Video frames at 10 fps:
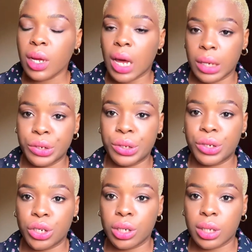and
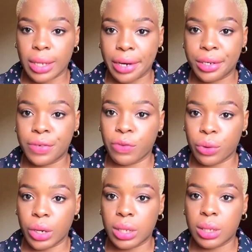she searched
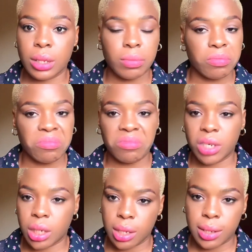for it.
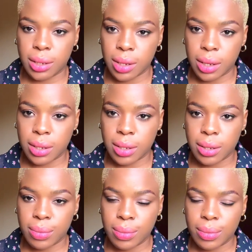She didn't see
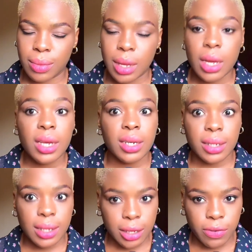it. She
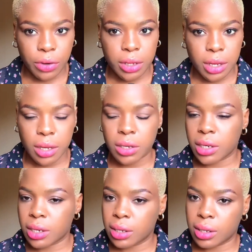searched for it again.
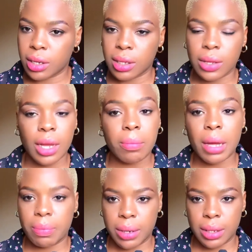She didn't see it. I was like,
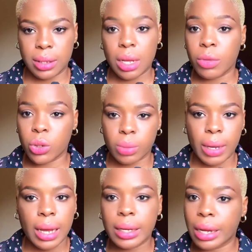ma, please, let me use
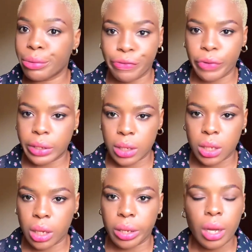my hand and look for this
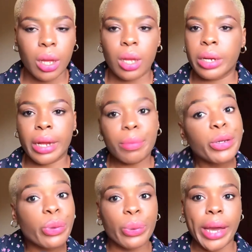thing. Now me
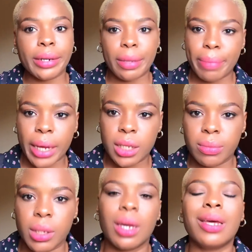know where they bite me.